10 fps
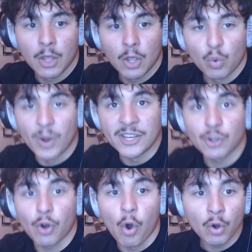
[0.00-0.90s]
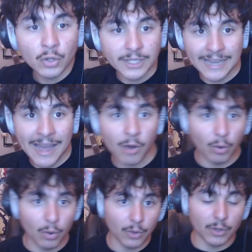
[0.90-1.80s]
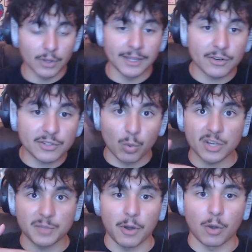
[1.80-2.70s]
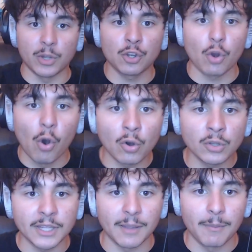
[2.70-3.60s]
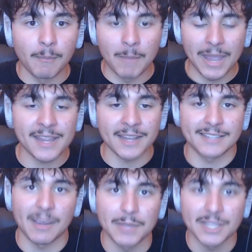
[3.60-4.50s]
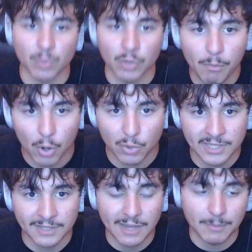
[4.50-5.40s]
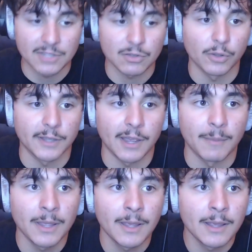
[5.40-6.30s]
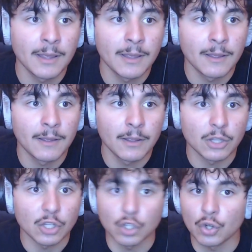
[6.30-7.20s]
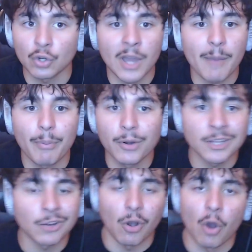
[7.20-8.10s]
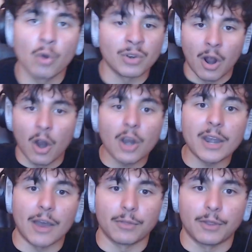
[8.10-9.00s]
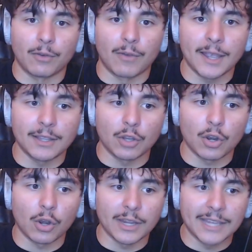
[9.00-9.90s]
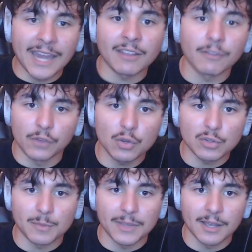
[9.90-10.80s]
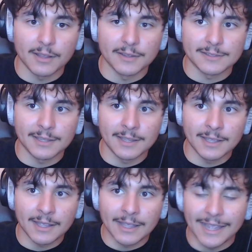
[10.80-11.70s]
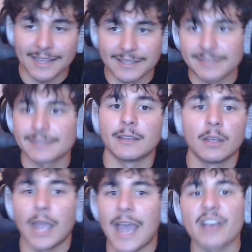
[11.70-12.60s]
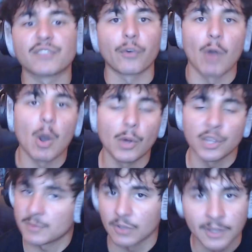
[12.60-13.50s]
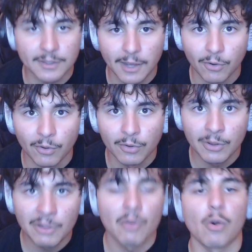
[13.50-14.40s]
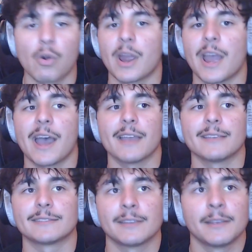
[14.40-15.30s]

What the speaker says: When you're only, now, here's the worst part. When you're only making type beats, when you're posting type beats all the time, you're not putting your own art out there, right? You're getting views because it has Pharrell Williams in the title, or it has